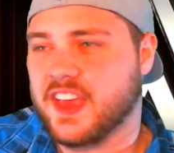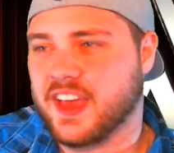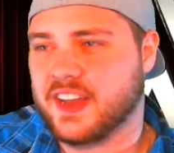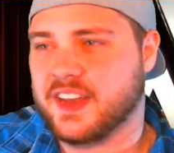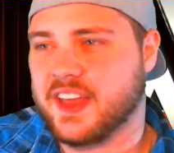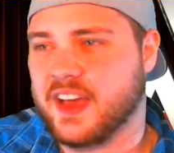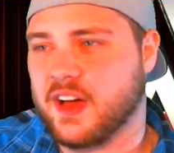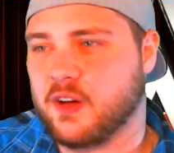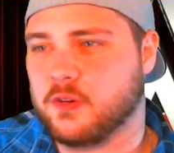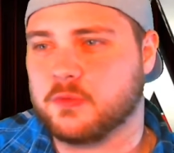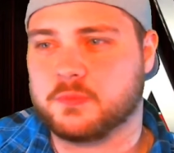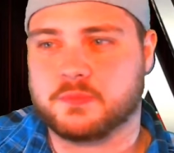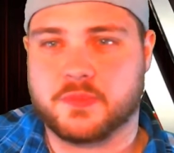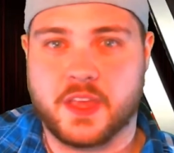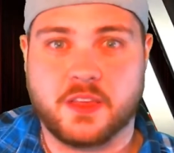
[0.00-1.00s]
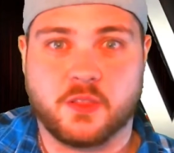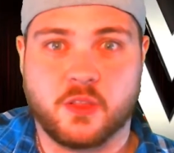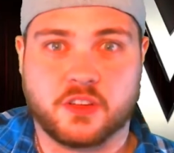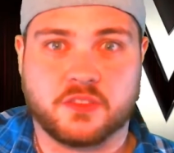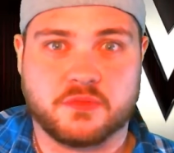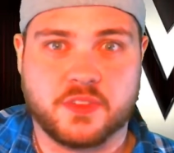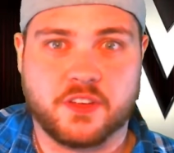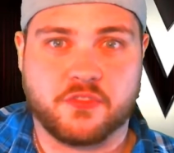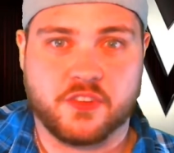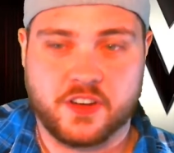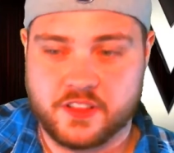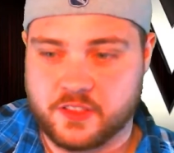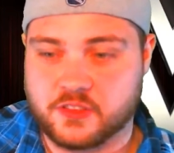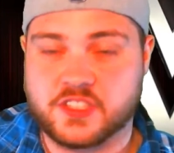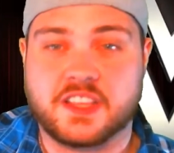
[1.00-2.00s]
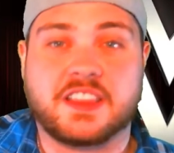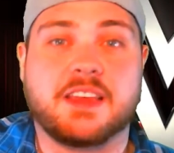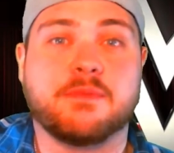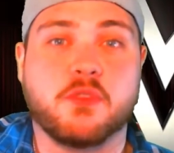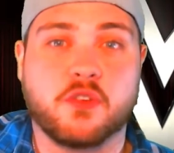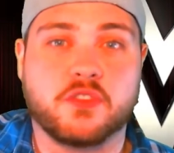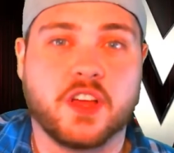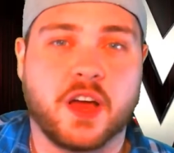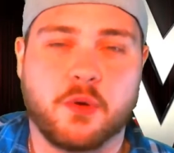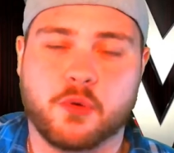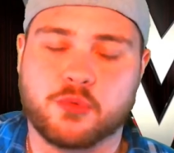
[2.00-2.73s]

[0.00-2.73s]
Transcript: and now they look different and looks like they've moved on.